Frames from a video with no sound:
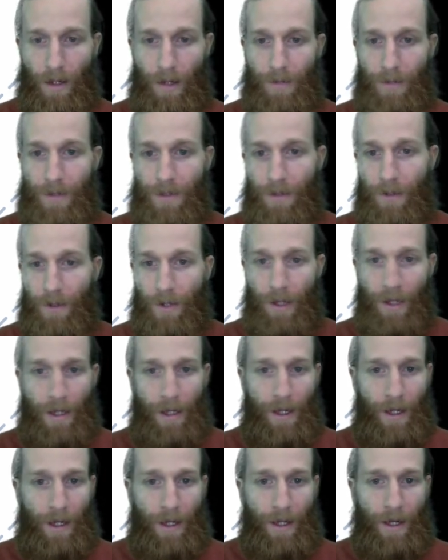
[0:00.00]
So
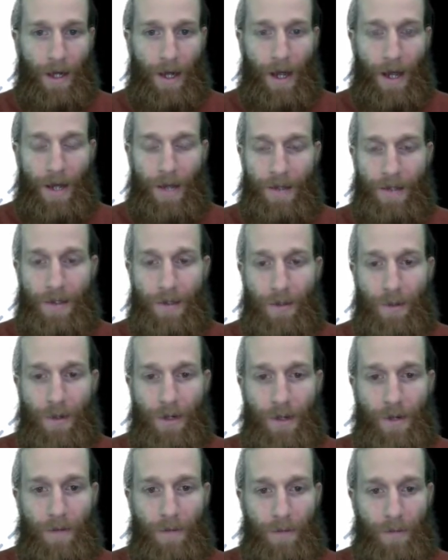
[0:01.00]
this is a
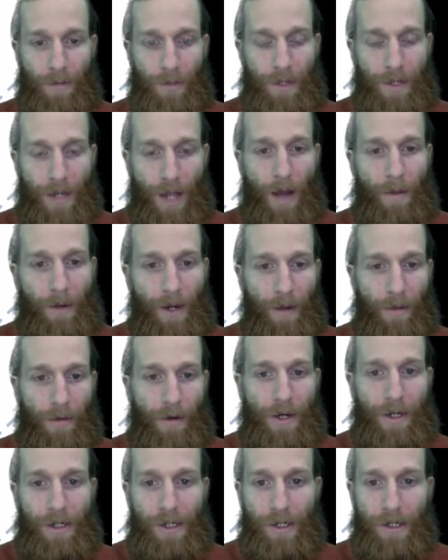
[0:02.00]
pretty common
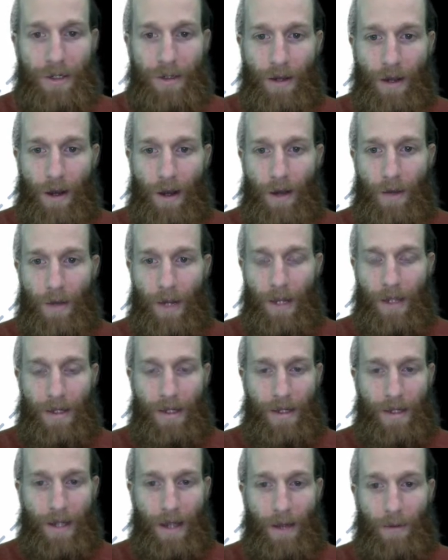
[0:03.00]
operation.
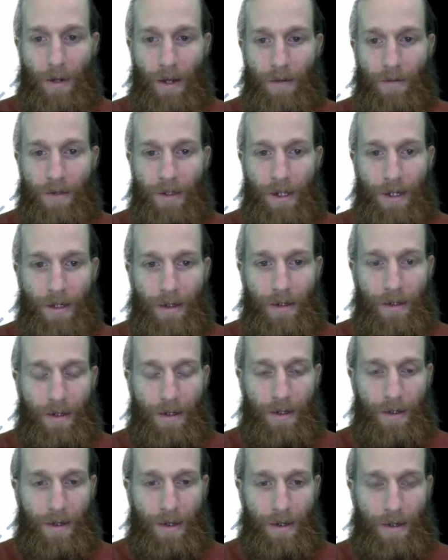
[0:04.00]
And now we have the data
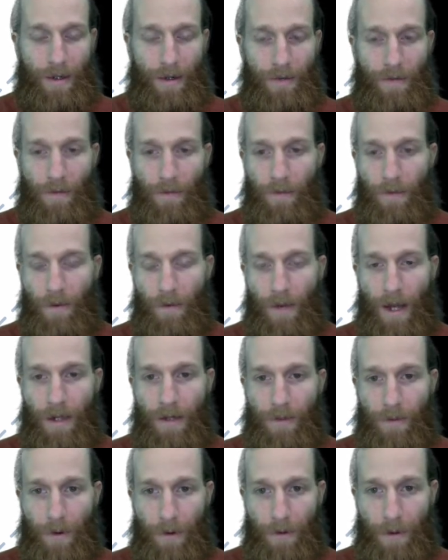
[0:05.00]
in a different format
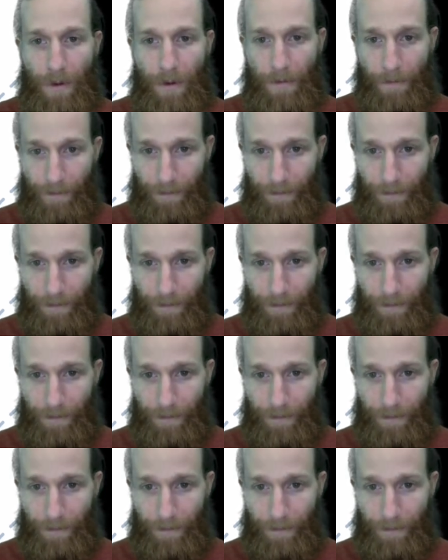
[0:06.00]
to work with.